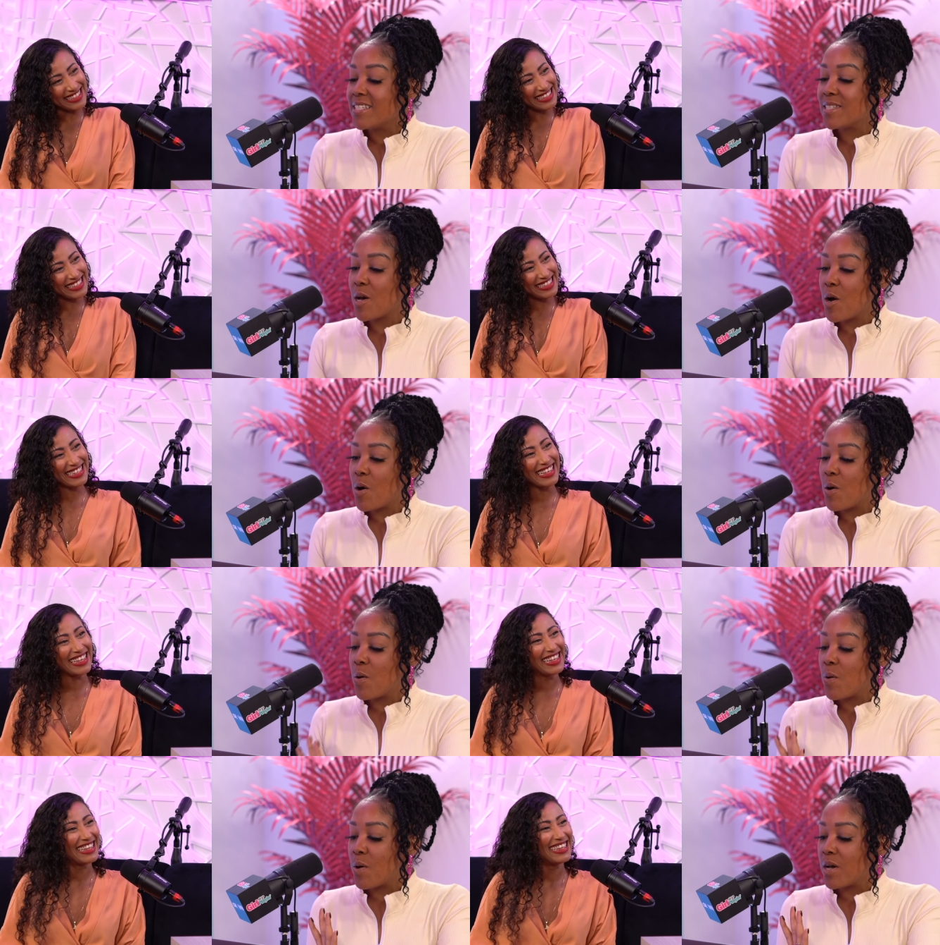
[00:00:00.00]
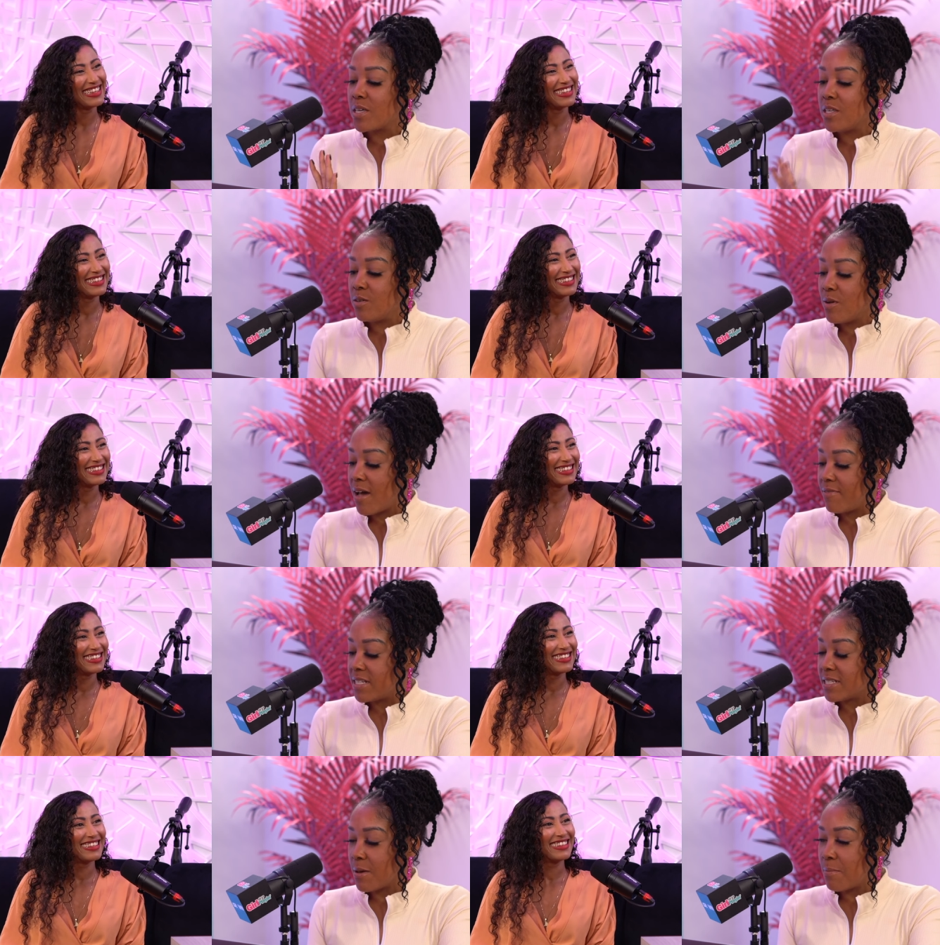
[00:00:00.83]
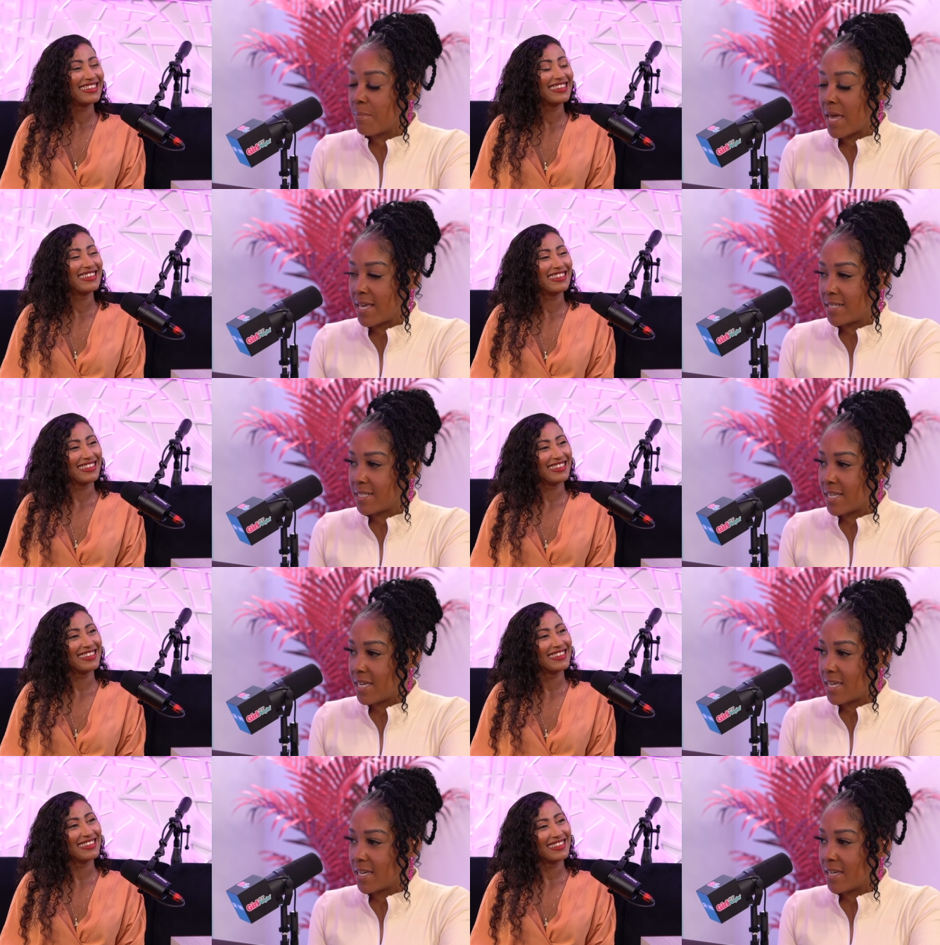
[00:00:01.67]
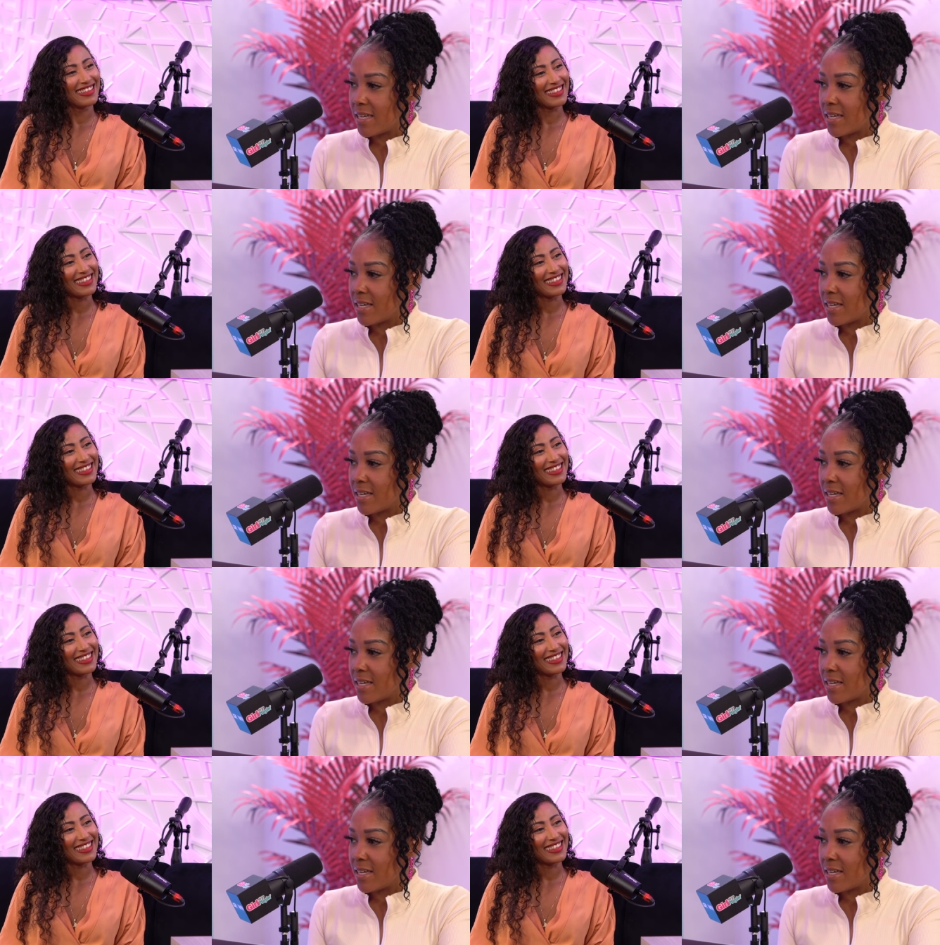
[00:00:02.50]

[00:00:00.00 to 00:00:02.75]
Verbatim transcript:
Speaker 1: So you have this amazing